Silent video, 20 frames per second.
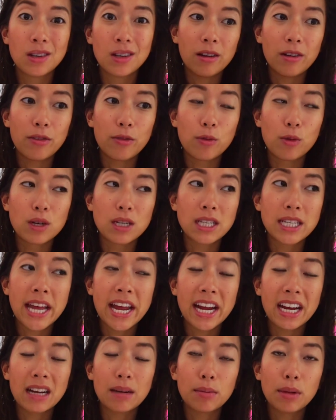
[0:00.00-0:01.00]
If we're
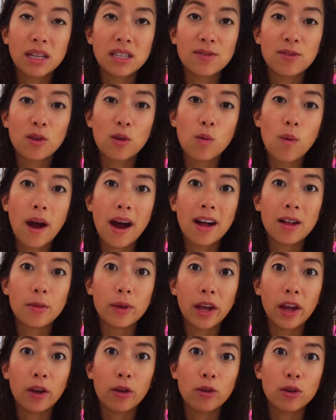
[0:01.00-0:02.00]
staying in a place for a while
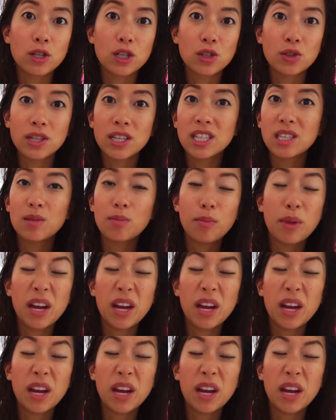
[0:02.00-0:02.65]
to get groceries,